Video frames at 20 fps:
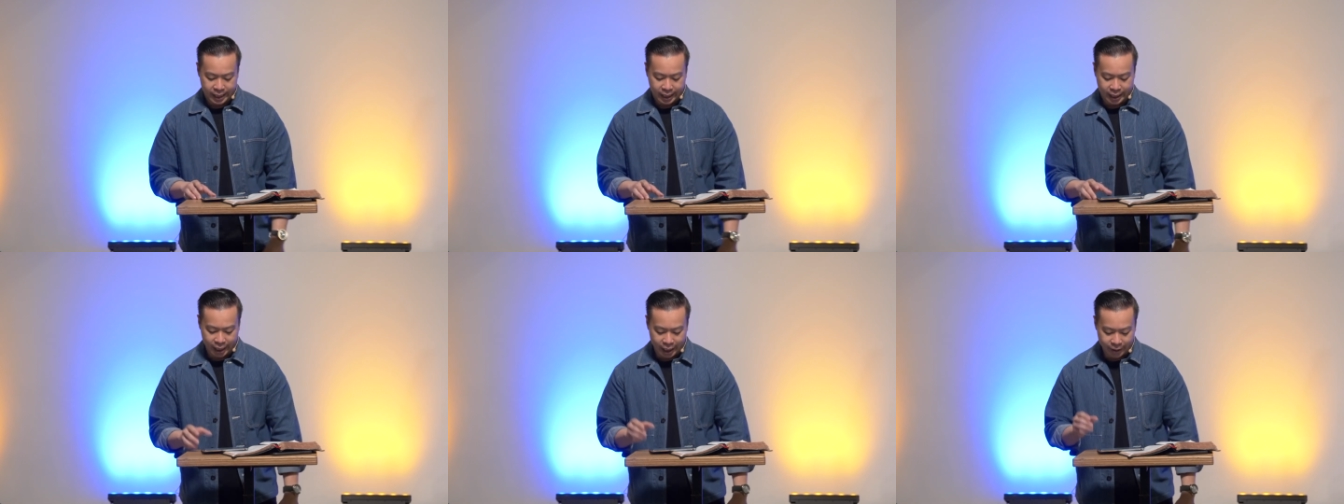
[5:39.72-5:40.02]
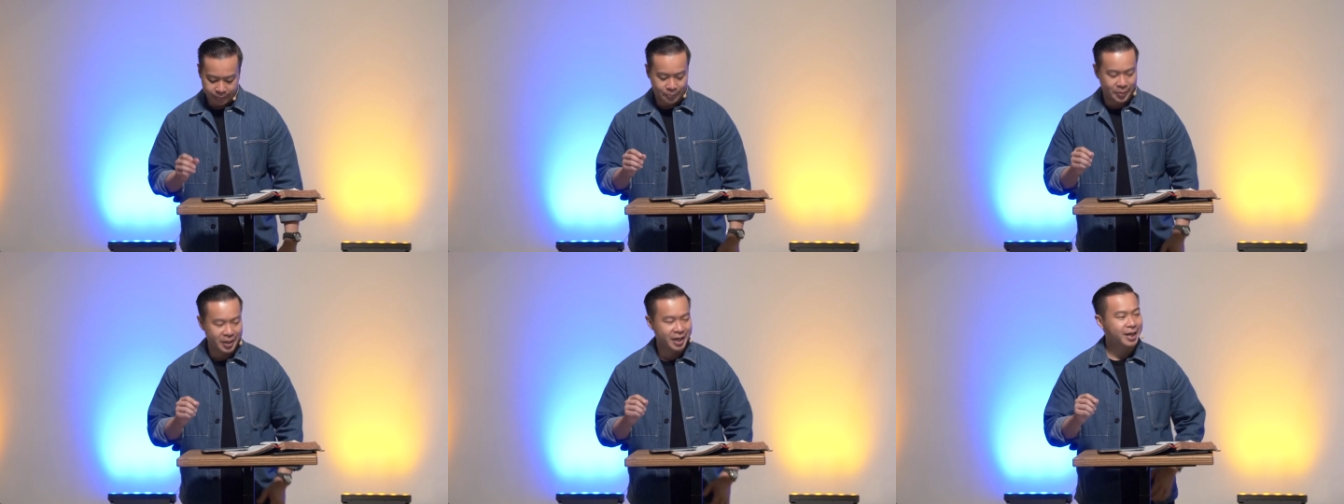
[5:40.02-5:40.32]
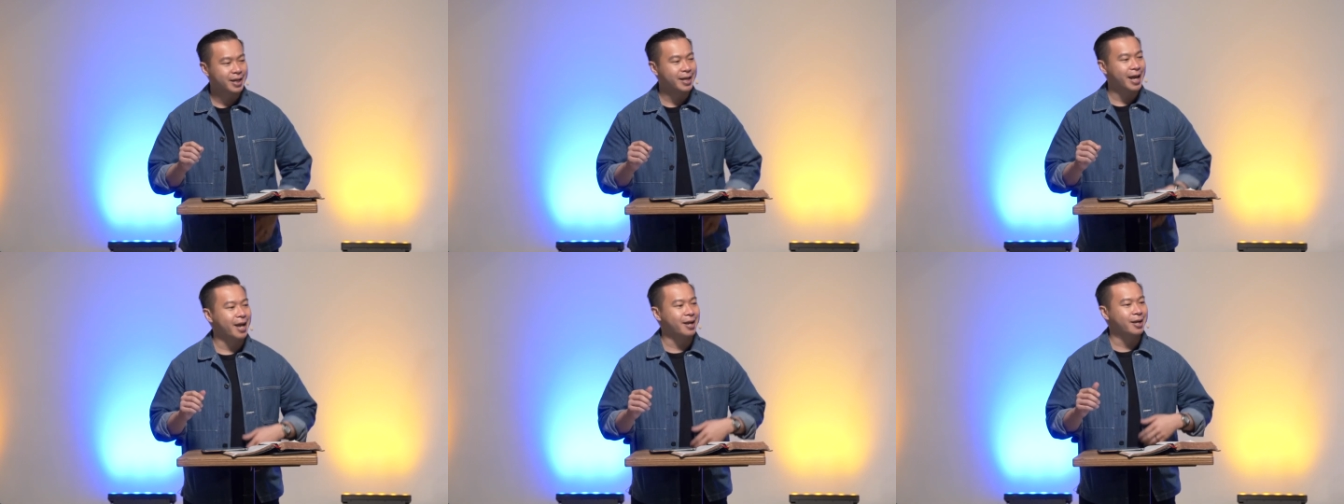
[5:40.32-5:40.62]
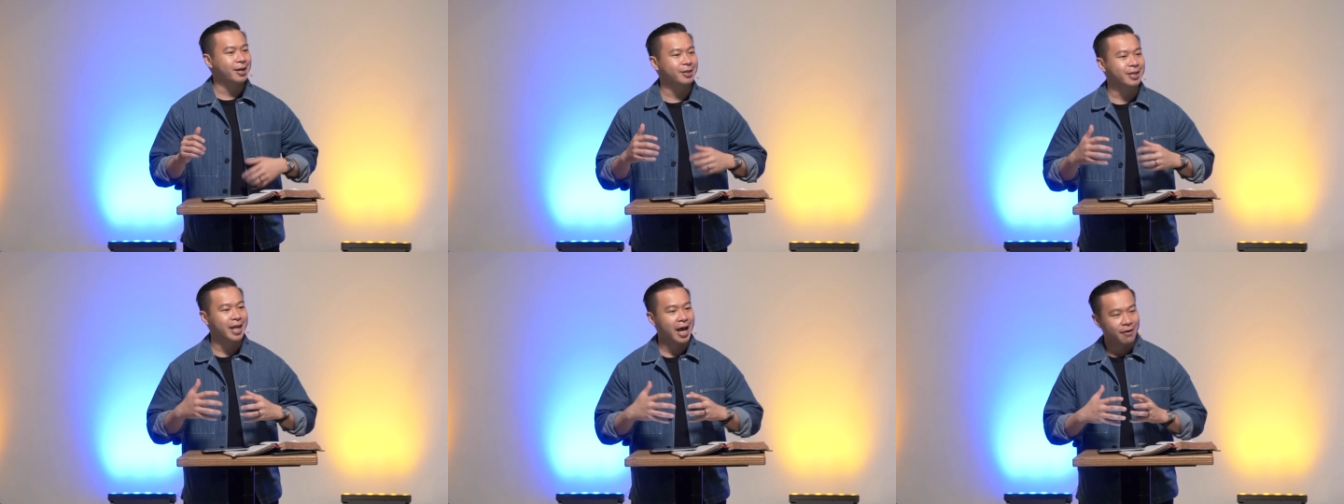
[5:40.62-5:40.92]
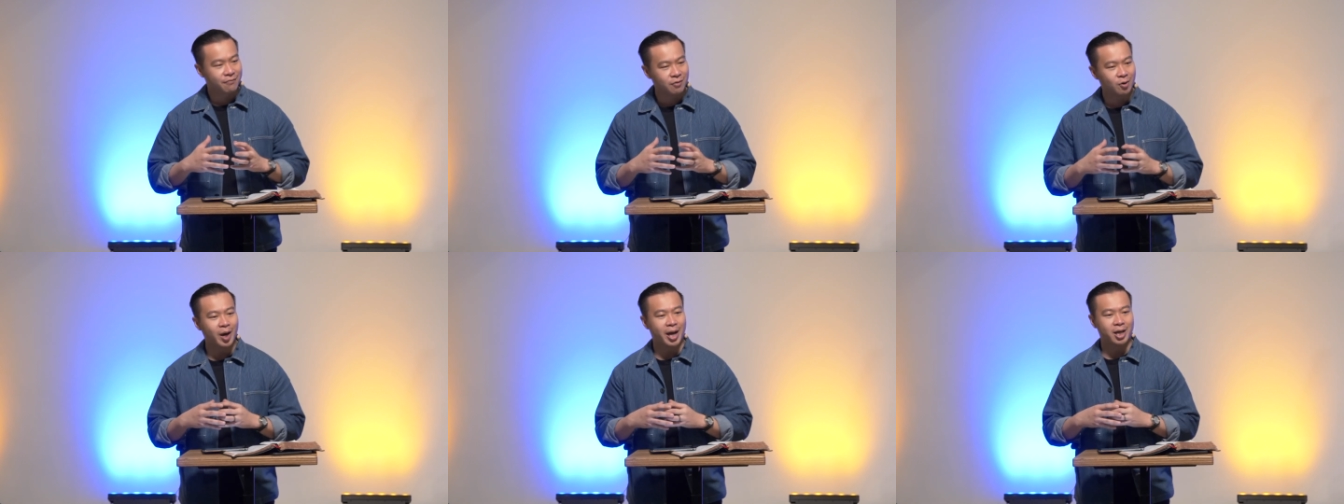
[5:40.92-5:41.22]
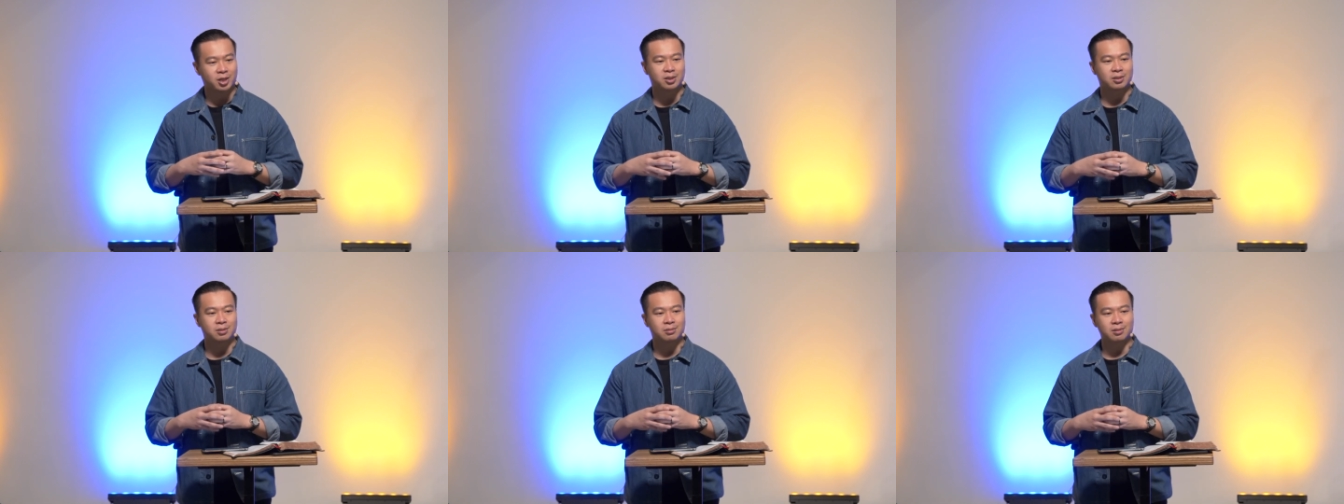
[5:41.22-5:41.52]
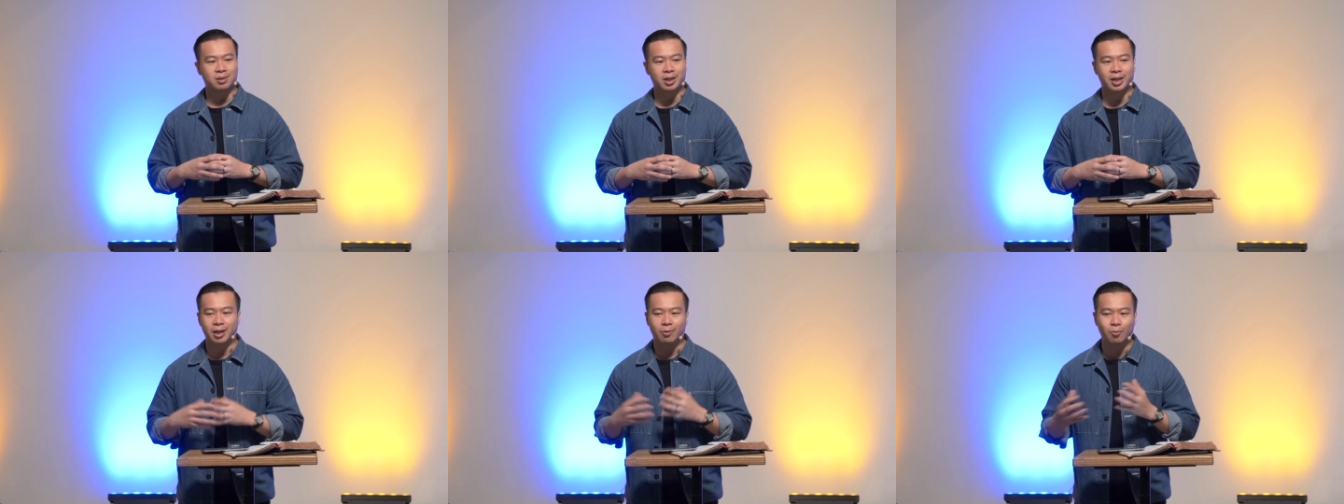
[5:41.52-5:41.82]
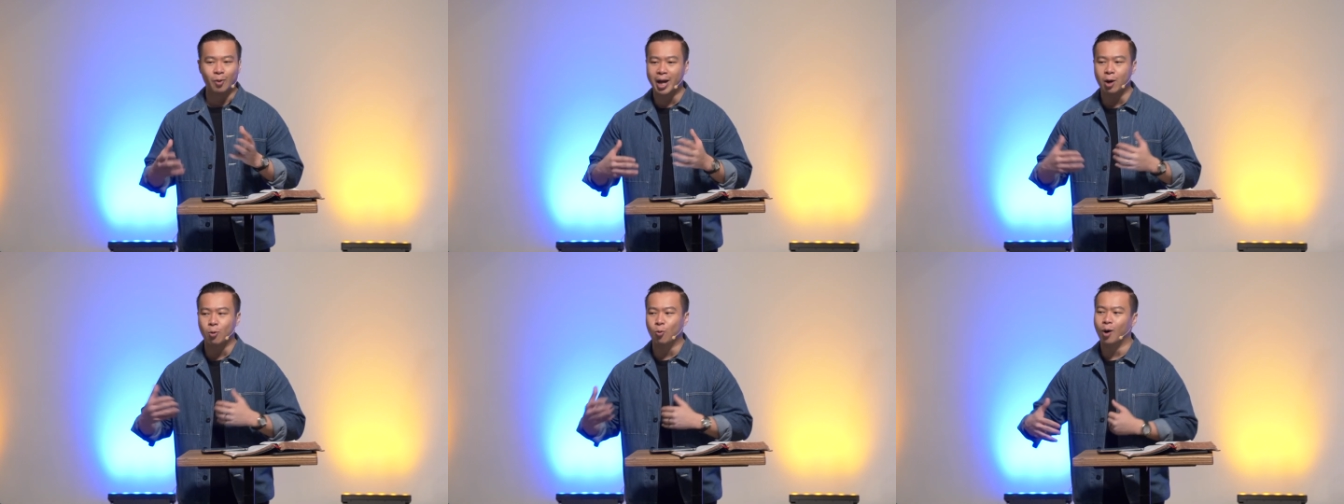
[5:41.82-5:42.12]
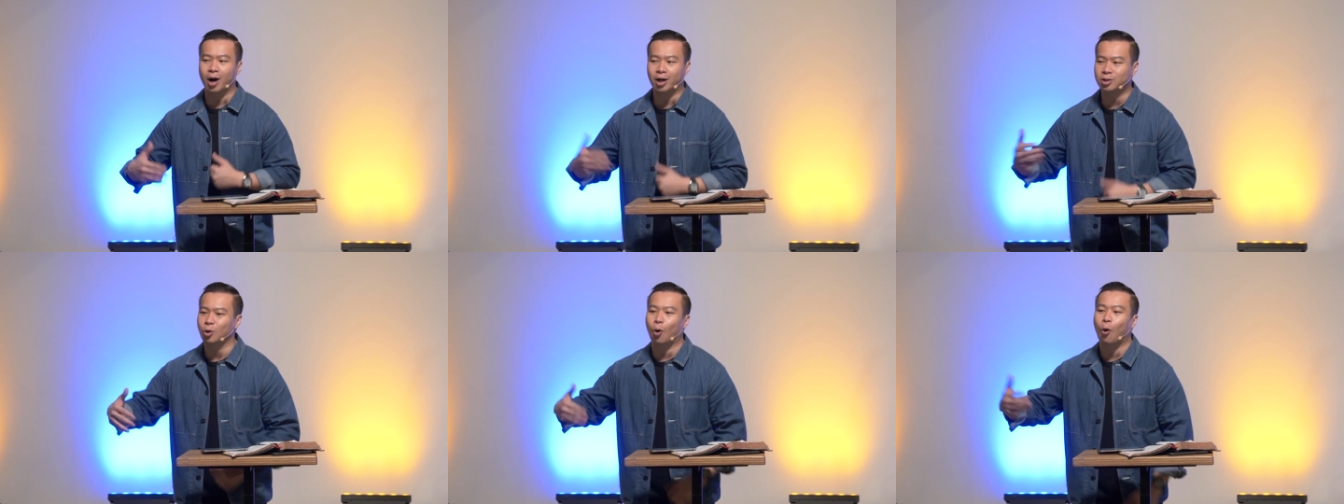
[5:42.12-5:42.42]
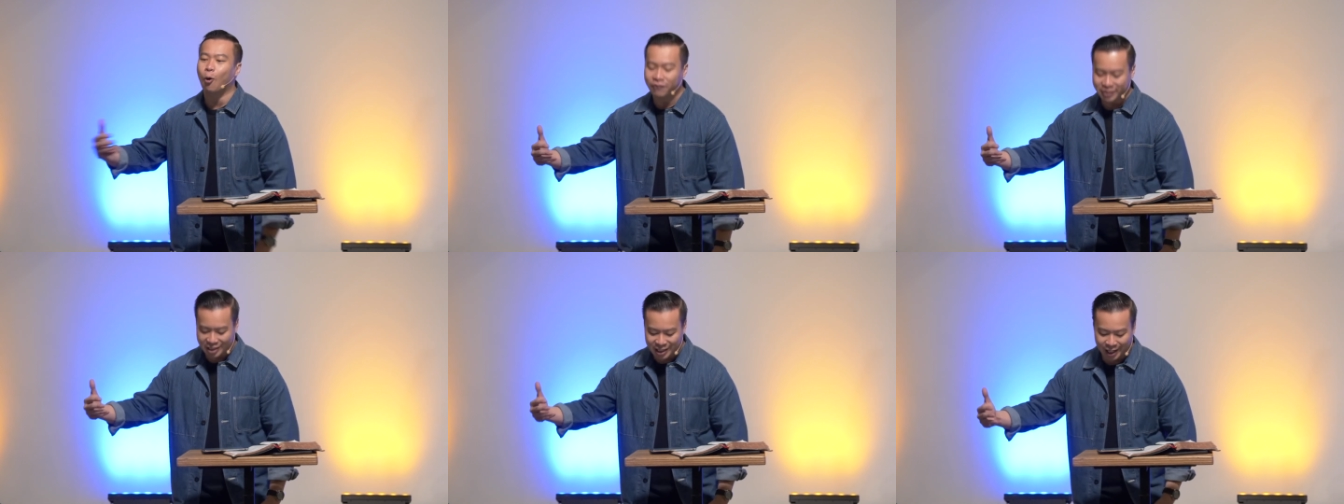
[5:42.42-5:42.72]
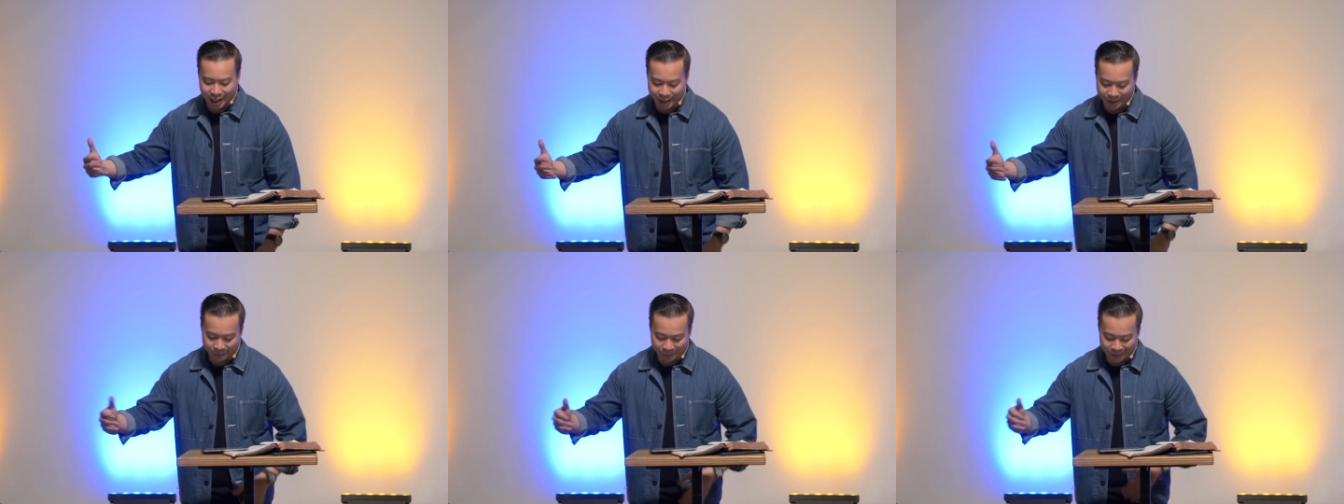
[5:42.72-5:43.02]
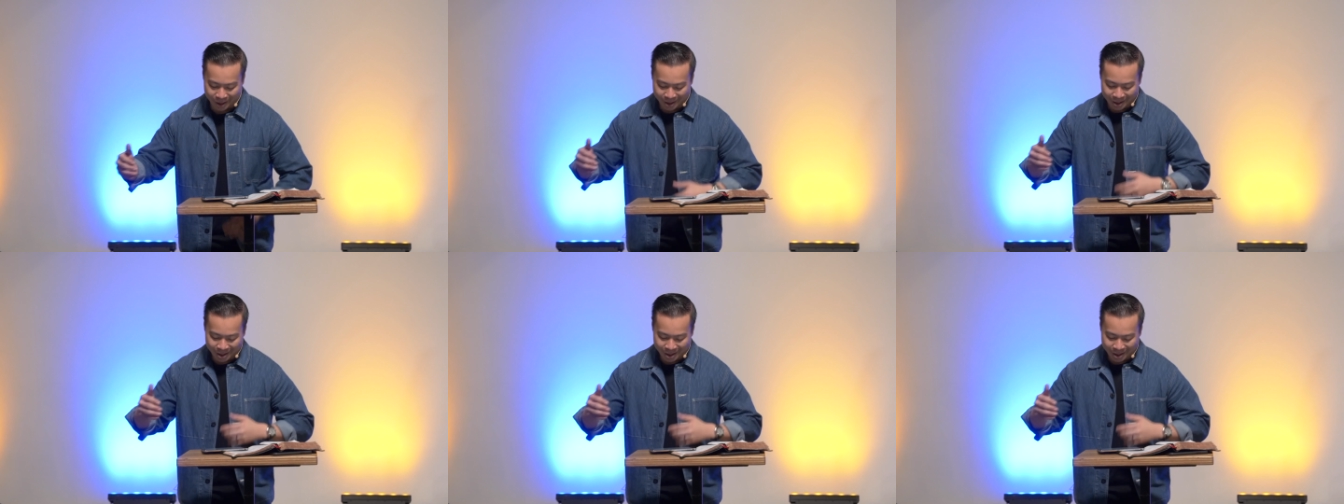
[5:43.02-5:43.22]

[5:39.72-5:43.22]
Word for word: Could it be that the devil has, in a way, worked overtime